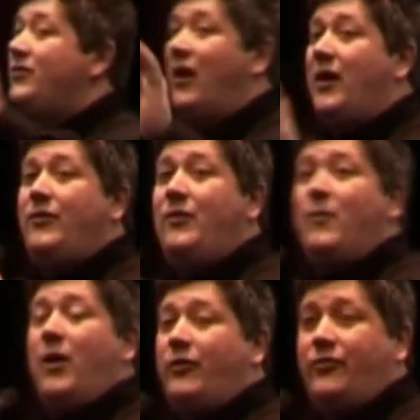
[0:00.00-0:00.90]
Tithing
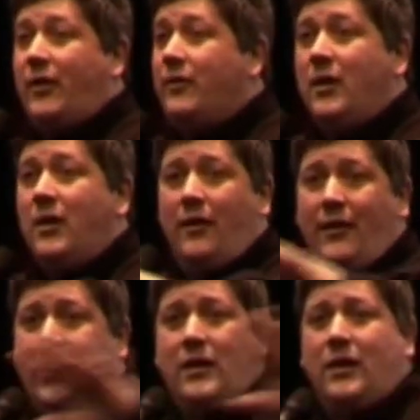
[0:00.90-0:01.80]
works. Now,
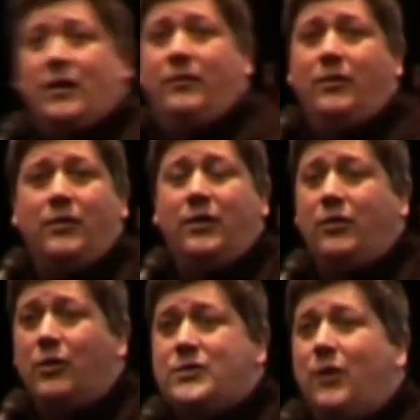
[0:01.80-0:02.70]
I could, you know, you
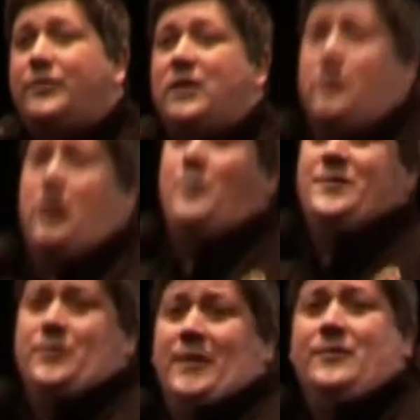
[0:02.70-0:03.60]
go into Old Testament,
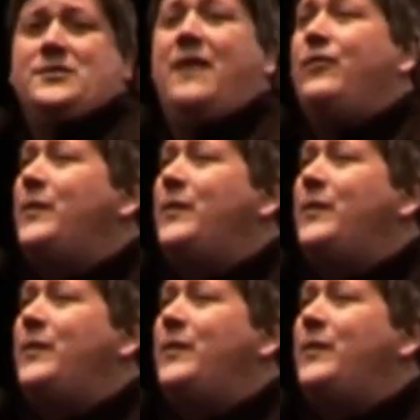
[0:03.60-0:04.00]
opens the windows of heaven.